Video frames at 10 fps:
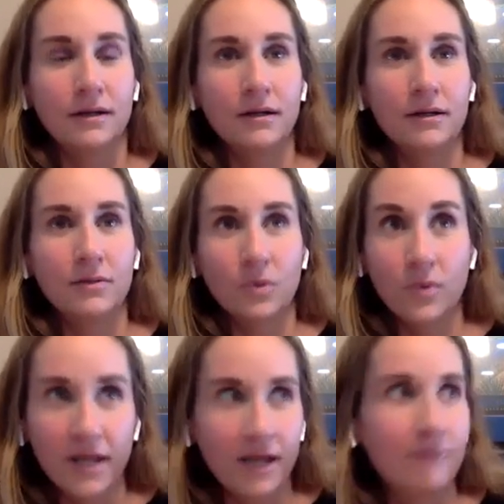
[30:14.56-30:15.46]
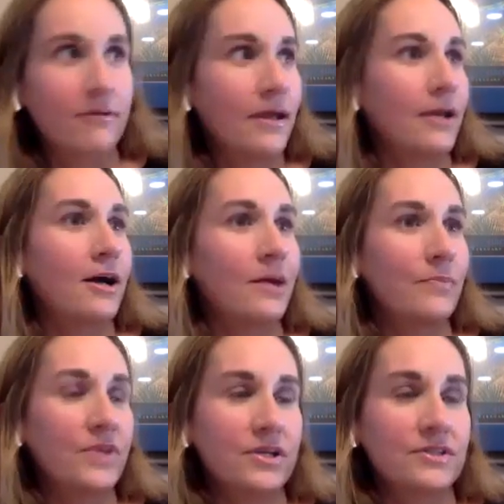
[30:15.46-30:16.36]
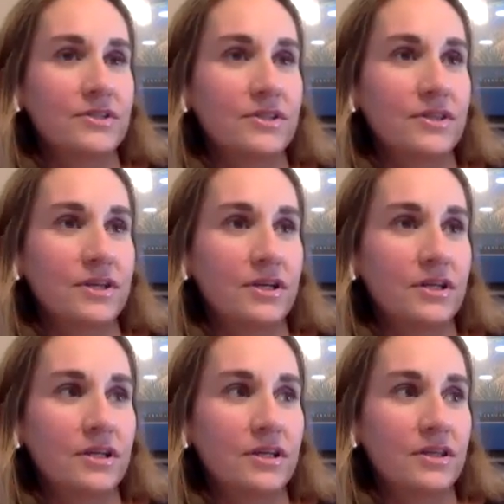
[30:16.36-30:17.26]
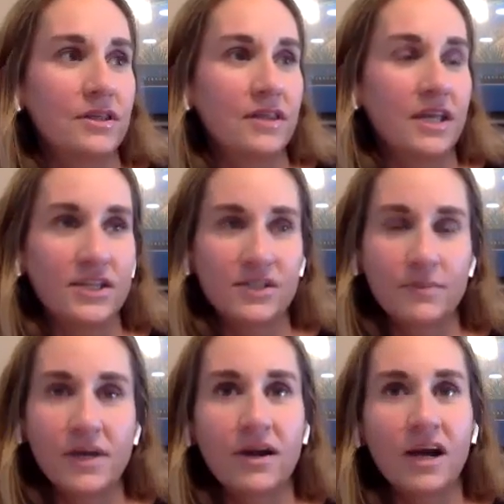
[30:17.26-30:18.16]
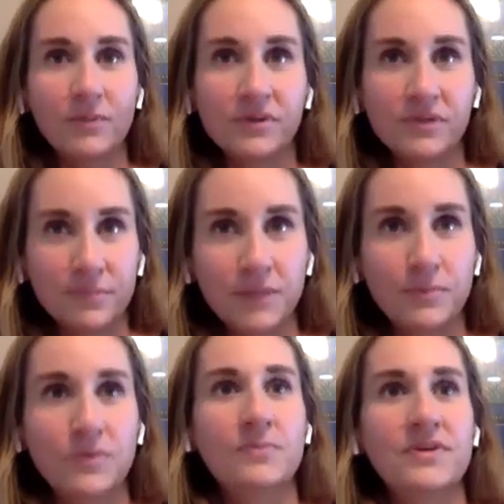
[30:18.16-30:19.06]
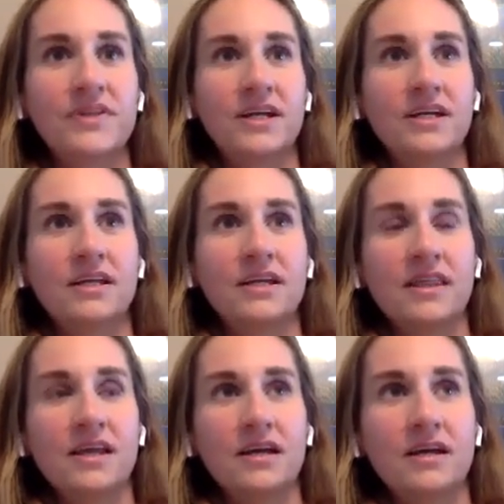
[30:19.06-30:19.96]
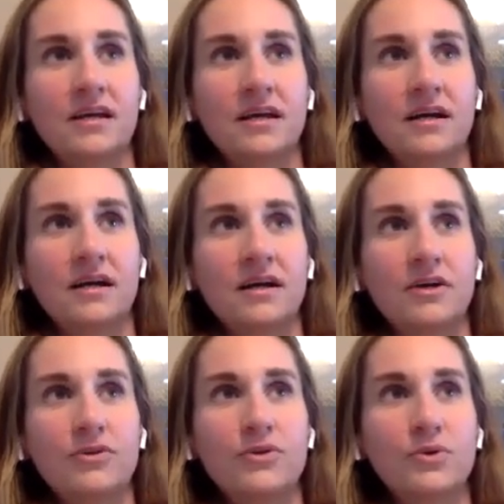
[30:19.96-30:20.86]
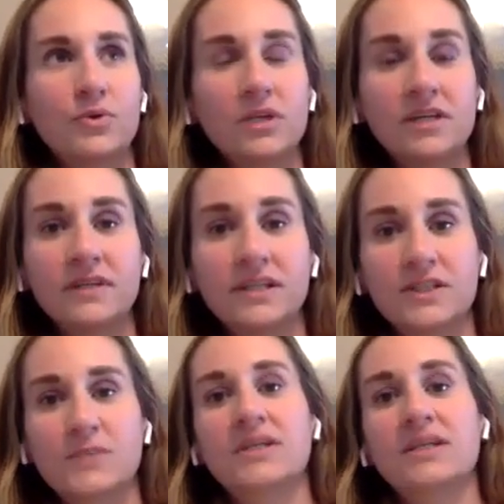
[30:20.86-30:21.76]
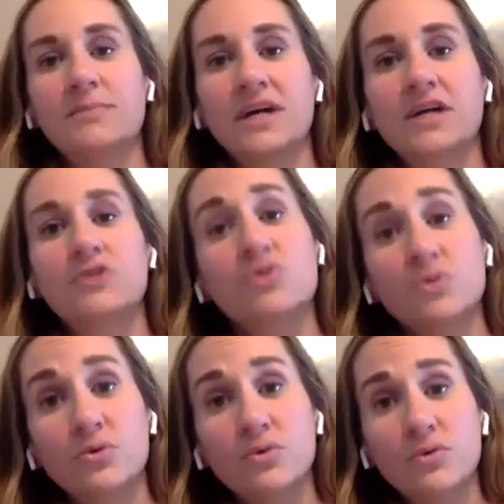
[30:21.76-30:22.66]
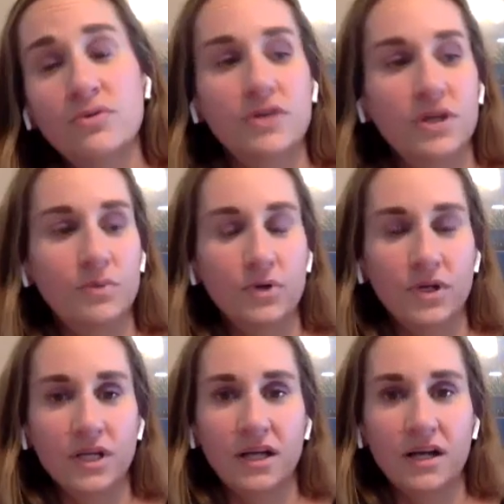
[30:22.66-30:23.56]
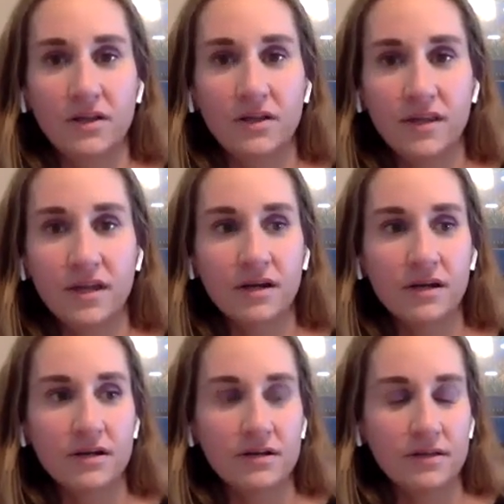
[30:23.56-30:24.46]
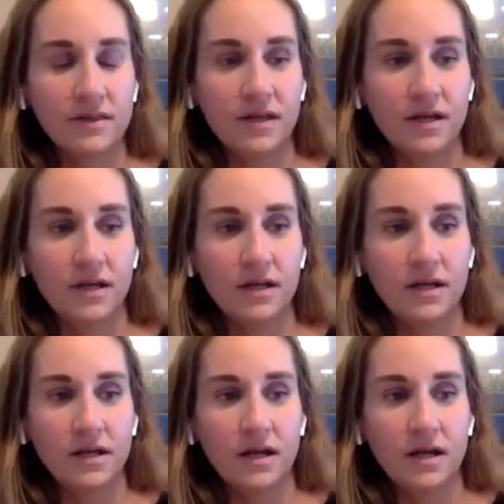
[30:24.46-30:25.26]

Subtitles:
and, or whenever that happens, that it doesn't matter how many people, but that through living and speaking my truth and putting it out there, that